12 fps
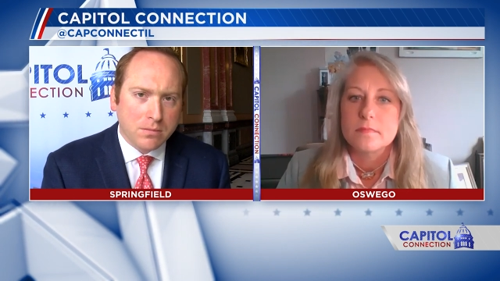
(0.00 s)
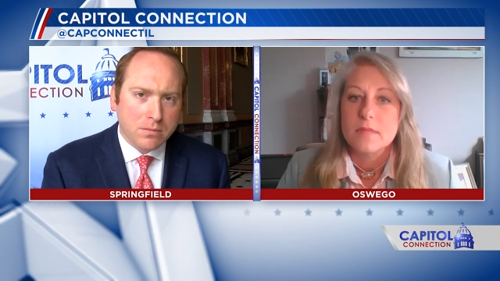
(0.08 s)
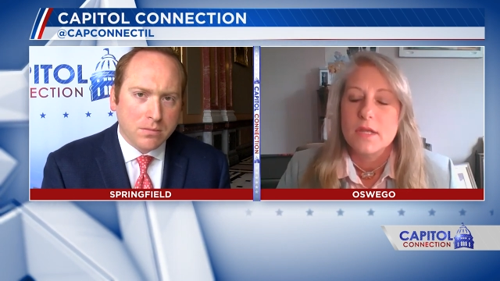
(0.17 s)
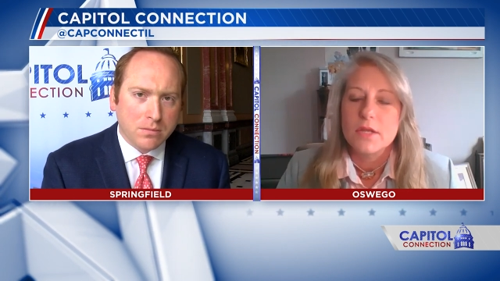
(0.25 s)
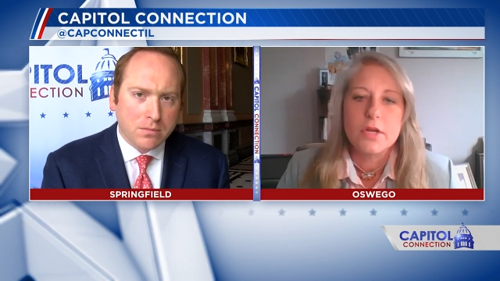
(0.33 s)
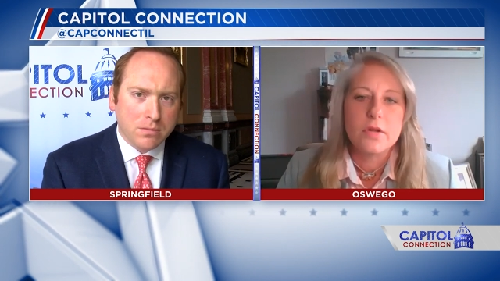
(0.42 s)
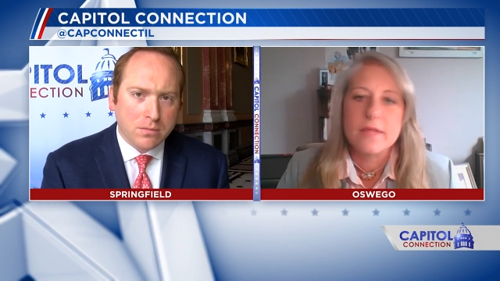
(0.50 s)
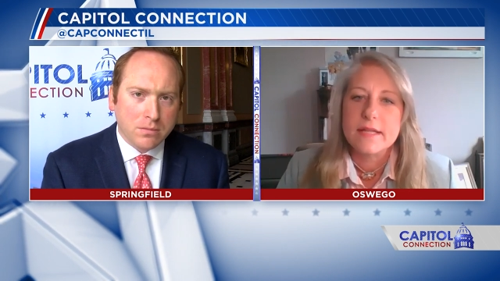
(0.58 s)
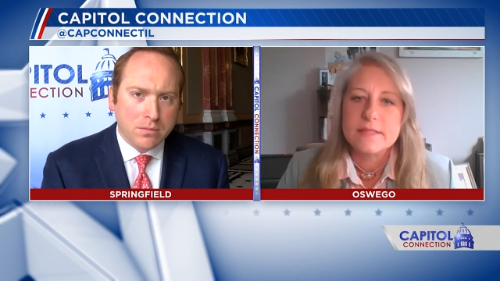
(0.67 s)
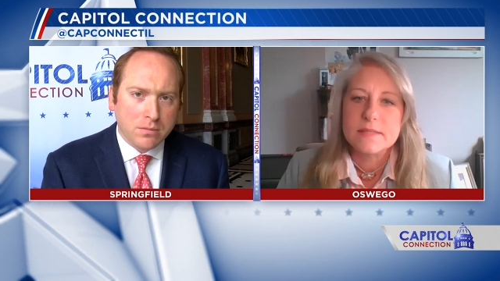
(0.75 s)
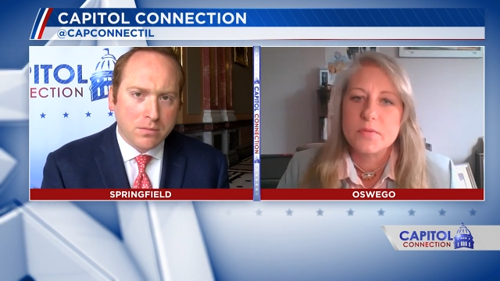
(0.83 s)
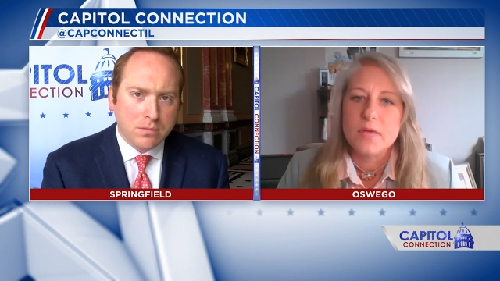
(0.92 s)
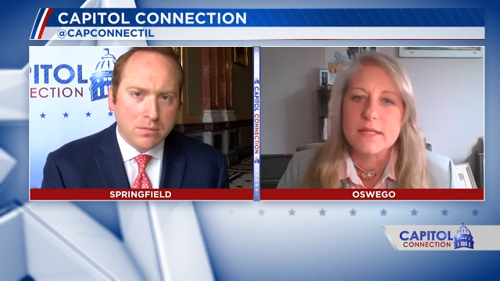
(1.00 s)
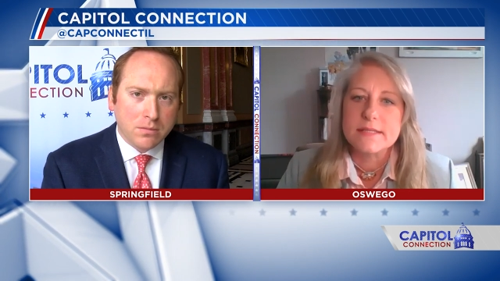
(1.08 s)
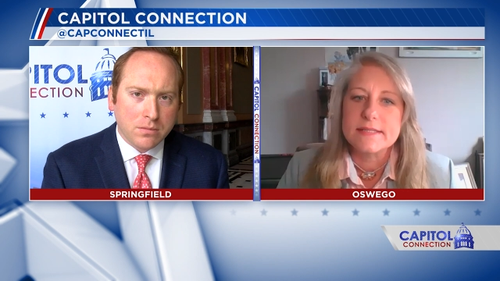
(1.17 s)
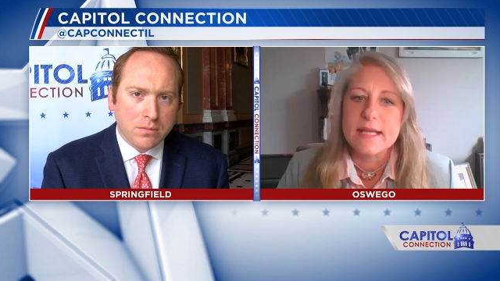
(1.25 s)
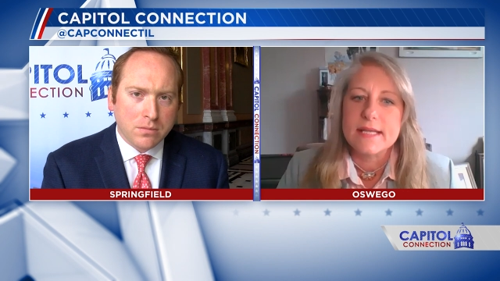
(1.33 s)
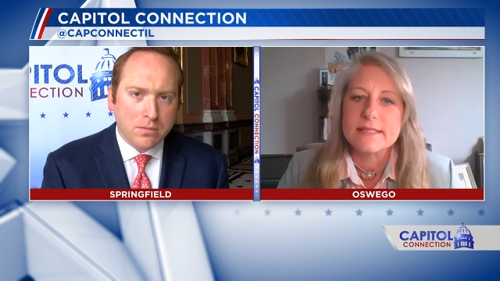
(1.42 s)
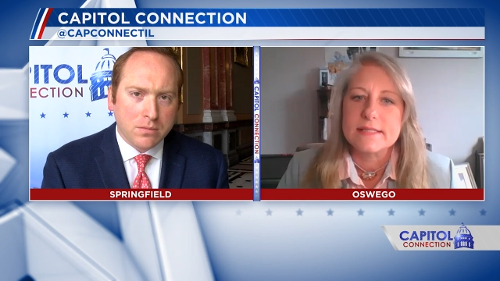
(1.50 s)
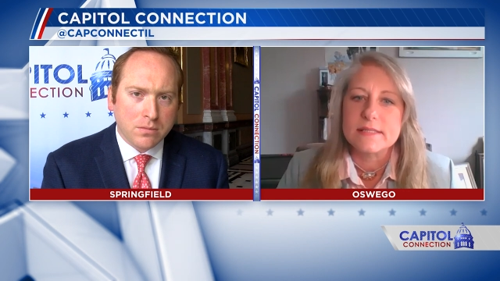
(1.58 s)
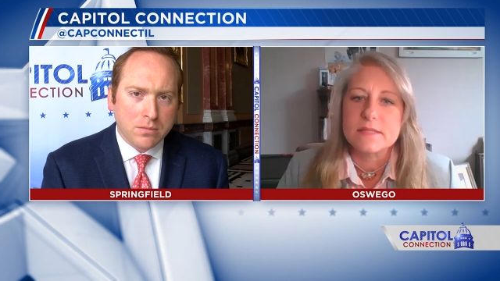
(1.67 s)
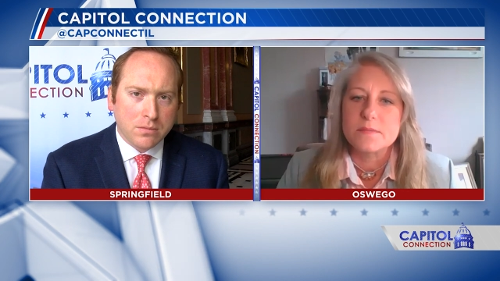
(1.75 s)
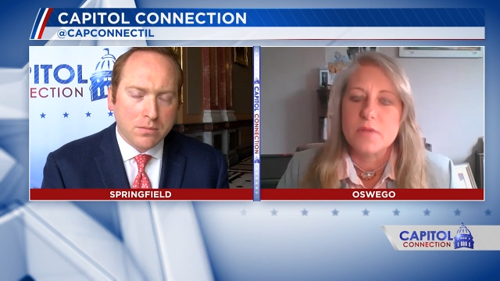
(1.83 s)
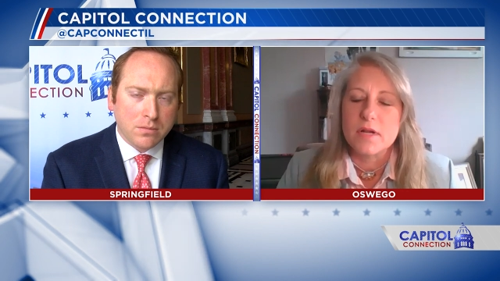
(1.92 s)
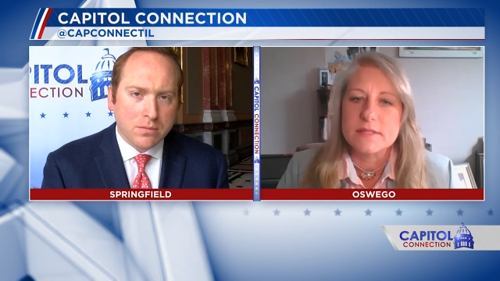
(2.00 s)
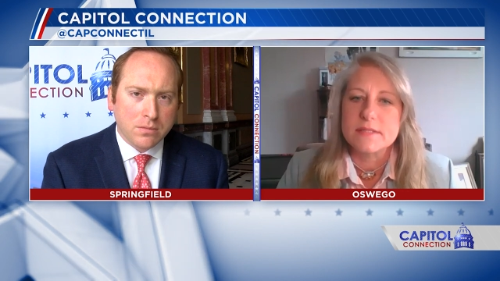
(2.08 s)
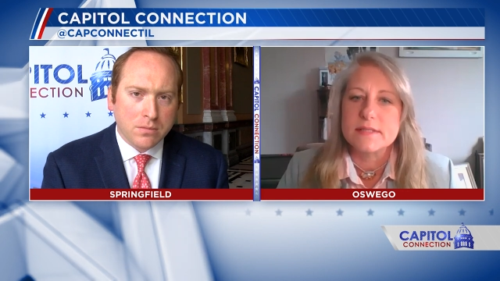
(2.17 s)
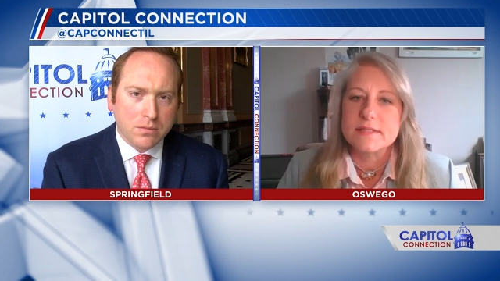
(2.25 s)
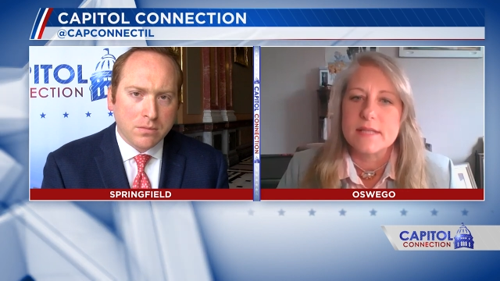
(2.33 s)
Speaker 1: You know, that's a process. It's a process